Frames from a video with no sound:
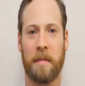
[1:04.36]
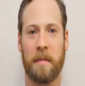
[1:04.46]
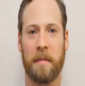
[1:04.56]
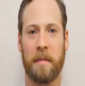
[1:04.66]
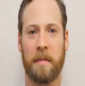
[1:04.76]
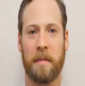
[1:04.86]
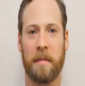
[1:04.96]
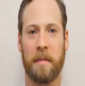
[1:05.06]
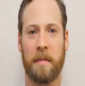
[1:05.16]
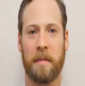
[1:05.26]

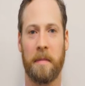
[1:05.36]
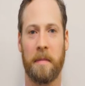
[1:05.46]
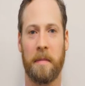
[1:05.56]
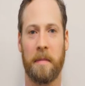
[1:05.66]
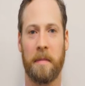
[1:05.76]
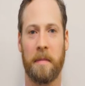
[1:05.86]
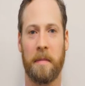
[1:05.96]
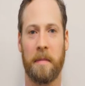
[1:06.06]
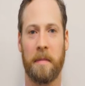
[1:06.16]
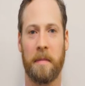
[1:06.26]

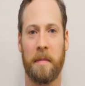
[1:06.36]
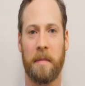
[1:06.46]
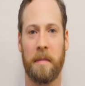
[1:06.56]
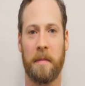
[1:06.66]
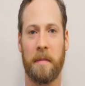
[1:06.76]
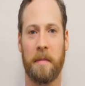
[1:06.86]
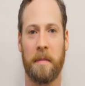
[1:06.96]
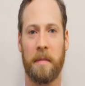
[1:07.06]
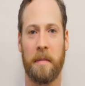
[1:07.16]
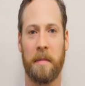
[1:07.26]

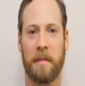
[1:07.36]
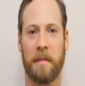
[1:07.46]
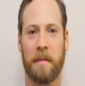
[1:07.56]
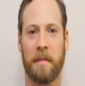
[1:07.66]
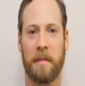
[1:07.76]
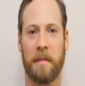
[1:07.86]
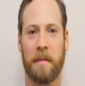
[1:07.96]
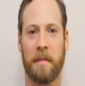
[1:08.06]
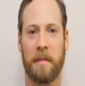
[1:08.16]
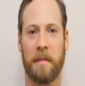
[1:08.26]

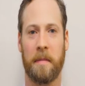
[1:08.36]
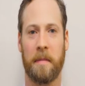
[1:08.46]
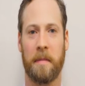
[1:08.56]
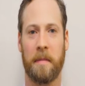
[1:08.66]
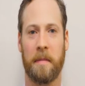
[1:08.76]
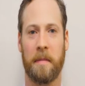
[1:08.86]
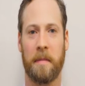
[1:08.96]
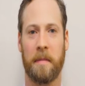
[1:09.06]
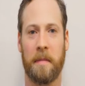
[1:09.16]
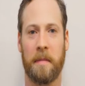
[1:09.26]

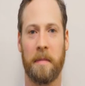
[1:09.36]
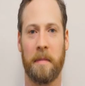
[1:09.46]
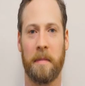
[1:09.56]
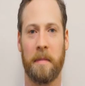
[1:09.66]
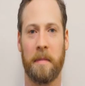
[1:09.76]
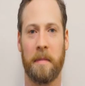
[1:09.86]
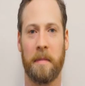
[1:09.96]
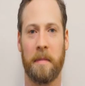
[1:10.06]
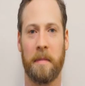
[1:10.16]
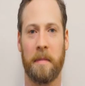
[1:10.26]

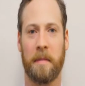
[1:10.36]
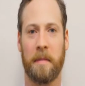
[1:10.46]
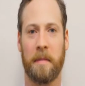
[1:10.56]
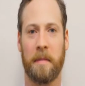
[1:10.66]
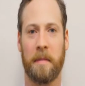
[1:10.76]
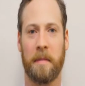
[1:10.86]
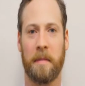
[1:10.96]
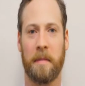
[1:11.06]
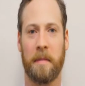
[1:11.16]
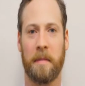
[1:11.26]

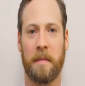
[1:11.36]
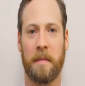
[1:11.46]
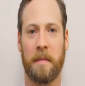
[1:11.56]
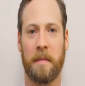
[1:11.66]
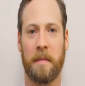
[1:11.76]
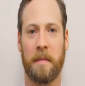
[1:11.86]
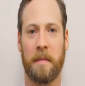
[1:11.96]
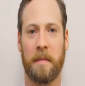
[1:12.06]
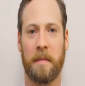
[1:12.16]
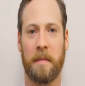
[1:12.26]
This is a still picture; no speech is visible.